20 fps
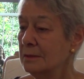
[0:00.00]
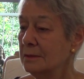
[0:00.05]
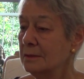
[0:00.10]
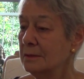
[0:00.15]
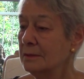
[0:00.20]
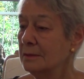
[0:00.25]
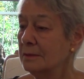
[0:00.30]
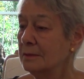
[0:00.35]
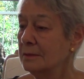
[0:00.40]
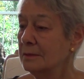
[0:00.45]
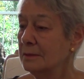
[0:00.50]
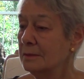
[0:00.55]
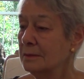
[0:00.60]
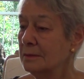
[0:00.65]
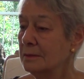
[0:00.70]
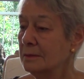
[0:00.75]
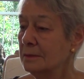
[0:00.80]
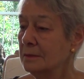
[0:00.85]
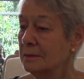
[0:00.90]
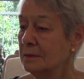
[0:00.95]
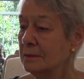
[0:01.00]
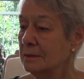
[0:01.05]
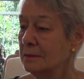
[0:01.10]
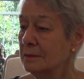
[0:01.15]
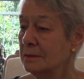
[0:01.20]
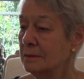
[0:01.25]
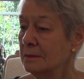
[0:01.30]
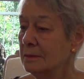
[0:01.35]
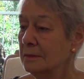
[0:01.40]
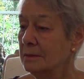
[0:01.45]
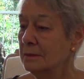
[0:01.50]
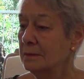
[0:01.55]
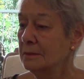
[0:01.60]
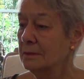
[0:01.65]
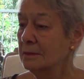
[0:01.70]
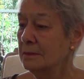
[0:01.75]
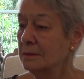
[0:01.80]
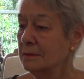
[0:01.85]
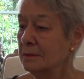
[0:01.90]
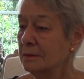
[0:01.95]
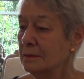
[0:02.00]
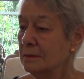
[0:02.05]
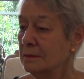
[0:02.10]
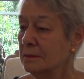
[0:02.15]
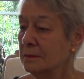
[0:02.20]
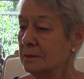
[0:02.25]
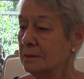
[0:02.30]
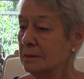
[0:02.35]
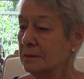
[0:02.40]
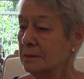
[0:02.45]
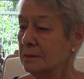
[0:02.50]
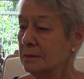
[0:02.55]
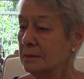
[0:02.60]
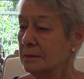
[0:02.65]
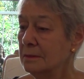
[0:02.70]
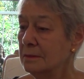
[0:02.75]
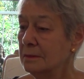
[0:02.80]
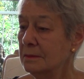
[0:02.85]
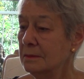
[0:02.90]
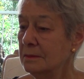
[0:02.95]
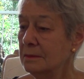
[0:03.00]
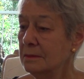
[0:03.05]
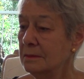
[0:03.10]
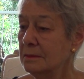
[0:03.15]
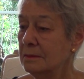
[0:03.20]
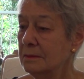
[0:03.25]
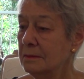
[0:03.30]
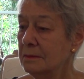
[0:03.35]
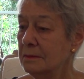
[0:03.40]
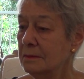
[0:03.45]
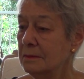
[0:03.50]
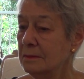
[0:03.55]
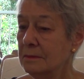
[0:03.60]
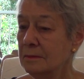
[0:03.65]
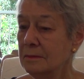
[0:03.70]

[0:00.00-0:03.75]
[no speech]